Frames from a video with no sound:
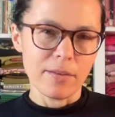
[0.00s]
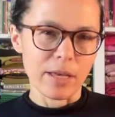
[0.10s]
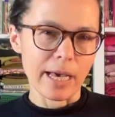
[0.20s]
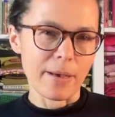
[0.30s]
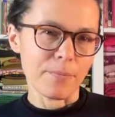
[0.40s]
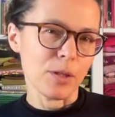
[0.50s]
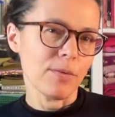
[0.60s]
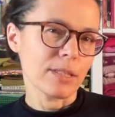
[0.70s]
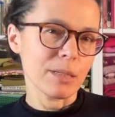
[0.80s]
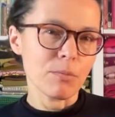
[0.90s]

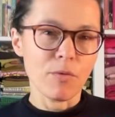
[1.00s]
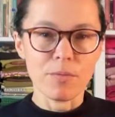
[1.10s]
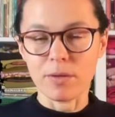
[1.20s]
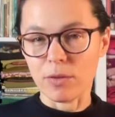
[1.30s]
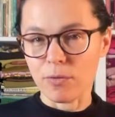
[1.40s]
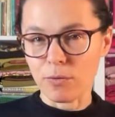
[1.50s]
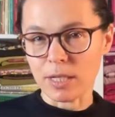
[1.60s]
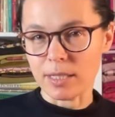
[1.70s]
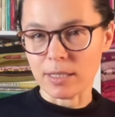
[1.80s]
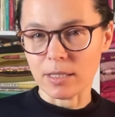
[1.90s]
Some of them are the
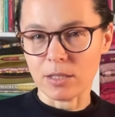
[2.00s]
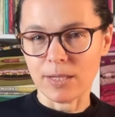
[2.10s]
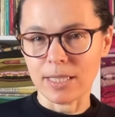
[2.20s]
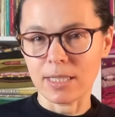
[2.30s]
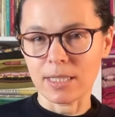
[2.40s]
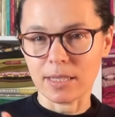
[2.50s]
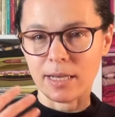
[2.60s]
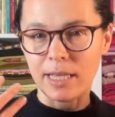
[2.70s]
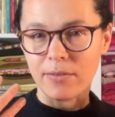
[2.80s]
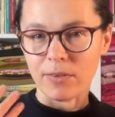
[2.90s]
fully 1920s
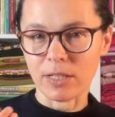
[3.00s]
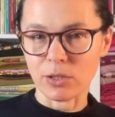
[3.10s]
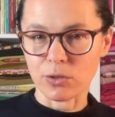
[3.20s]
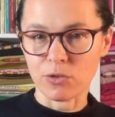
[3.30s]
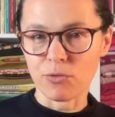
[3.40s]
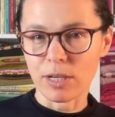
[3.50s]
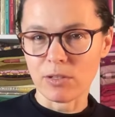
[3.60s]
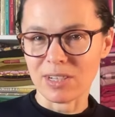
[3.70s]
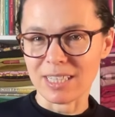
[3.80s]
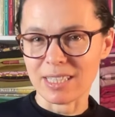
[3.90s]
line. There's just straight
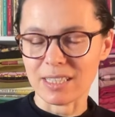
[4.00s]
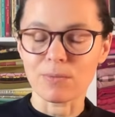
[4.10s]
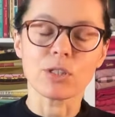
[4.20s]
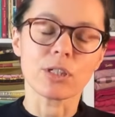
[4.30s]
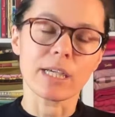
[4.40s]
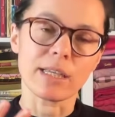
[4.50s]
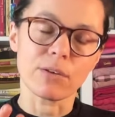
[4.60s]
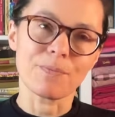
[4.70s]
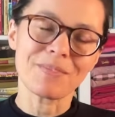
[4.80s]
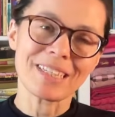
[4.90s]
dresses, which again,
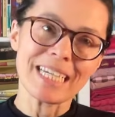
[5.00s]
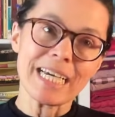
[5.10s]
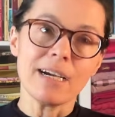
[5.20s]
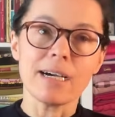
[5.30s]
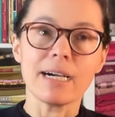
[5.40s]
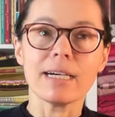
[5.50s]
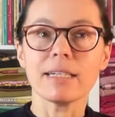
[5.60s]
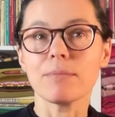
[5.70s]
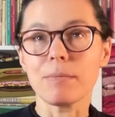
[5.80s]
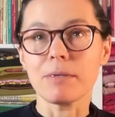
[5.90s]

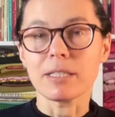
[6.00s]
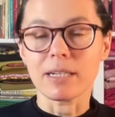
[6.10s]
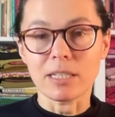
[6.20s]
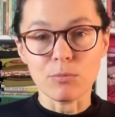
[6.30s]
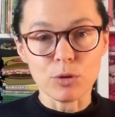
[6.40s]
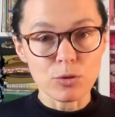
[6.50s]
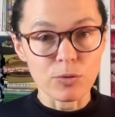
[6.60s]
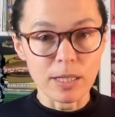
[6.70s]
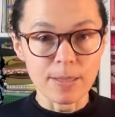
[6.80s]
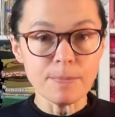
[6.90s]
maybe slightly more
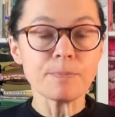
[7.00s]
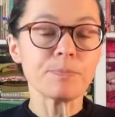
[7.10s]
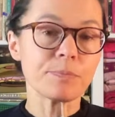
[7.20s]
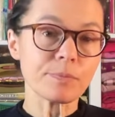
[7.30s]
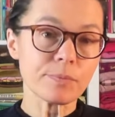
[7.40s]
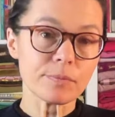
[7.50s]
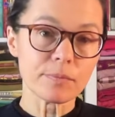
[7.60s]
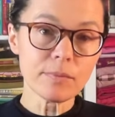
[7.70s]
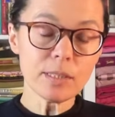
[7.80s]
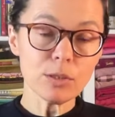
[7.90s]
tricky
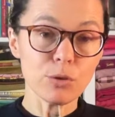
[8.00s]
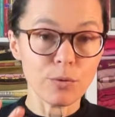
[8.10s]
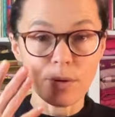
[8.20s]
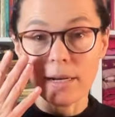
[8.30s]
to